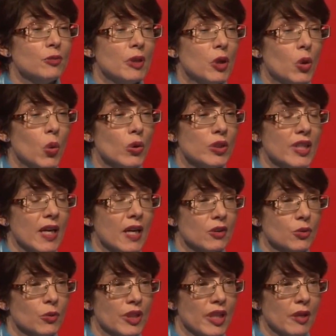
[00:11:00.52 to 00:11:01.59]
be caught
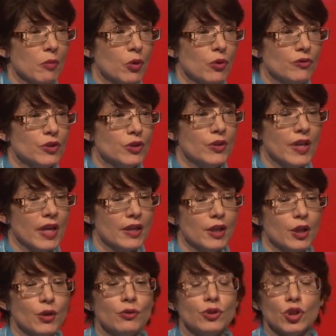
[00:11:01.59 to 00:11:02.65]
out when they move to that
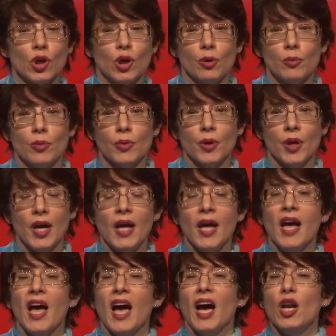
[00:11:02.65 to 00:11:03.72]
new job.
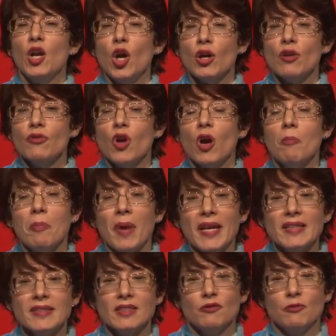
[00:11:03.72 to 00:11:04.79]
A lot of
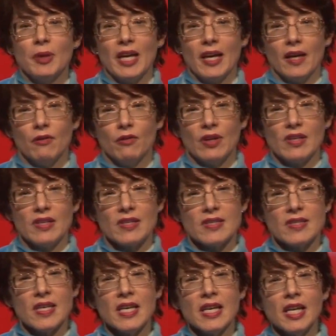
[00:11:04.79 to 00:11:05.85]
competitive behavior,
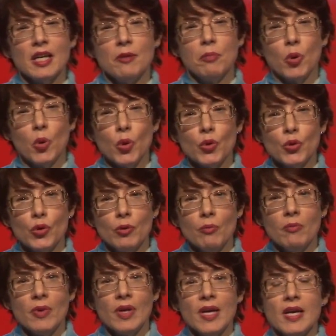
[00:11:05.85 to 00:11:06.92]
sitting in a
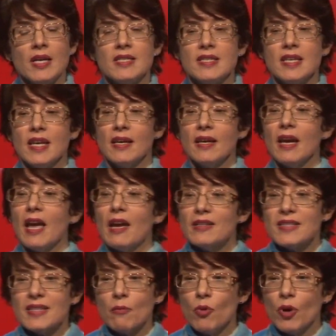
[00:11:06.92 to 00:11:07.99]
boardroom, seeing
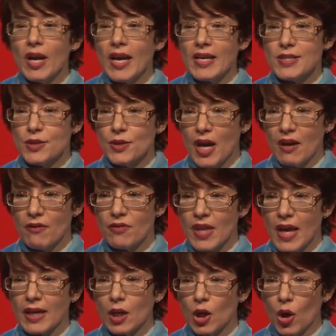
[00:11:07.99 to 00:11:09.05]
someone has to have
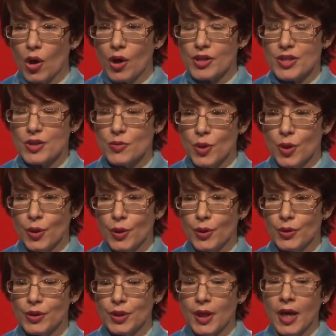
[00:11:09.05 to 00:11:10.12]
that last word,